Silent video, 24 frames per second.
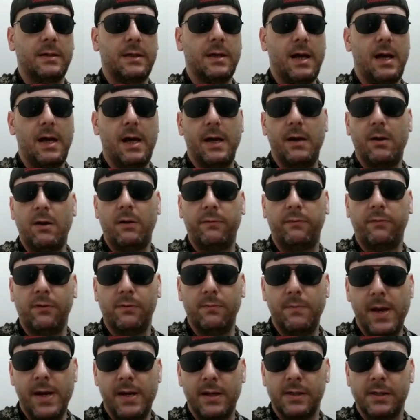god awful
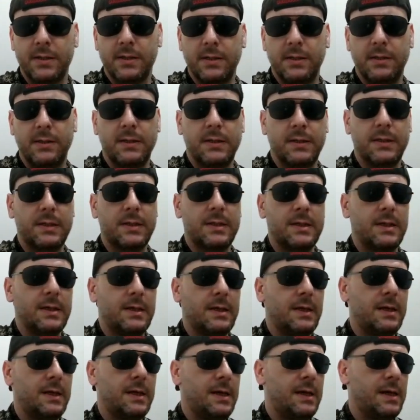medicine that
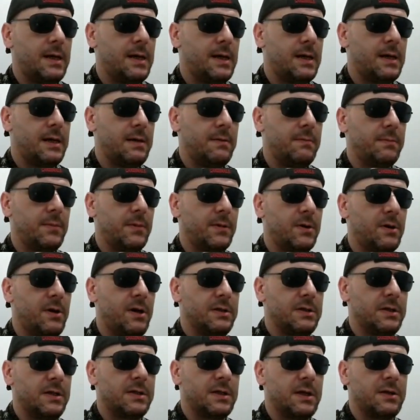
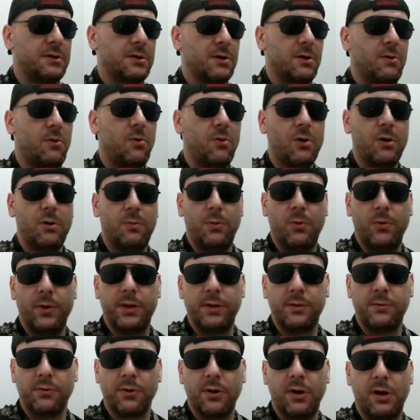causes such a horrible
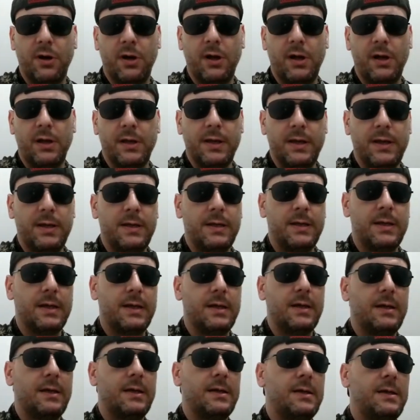withdrawal, and
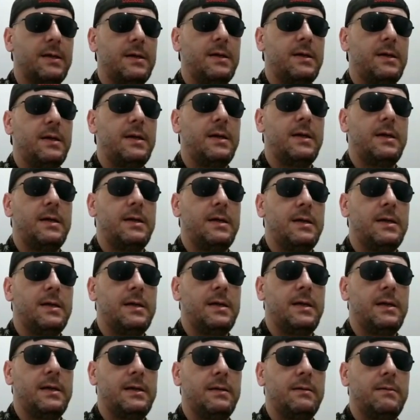
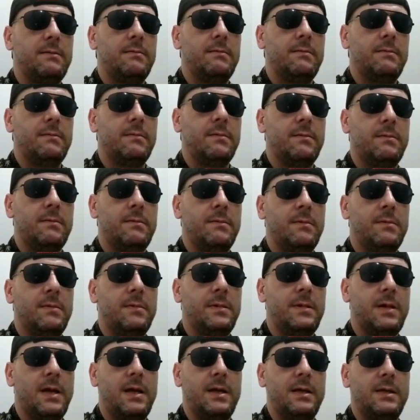it
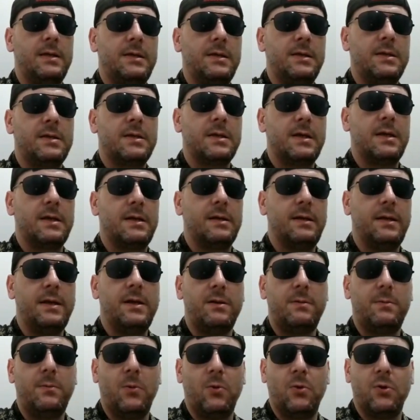does
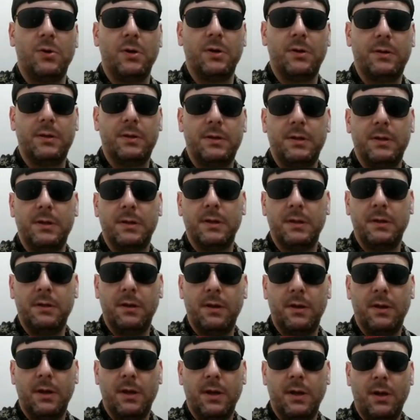little more than
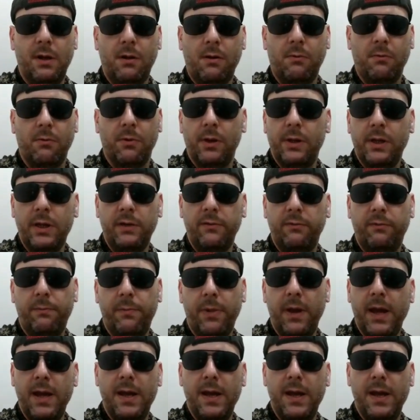relieve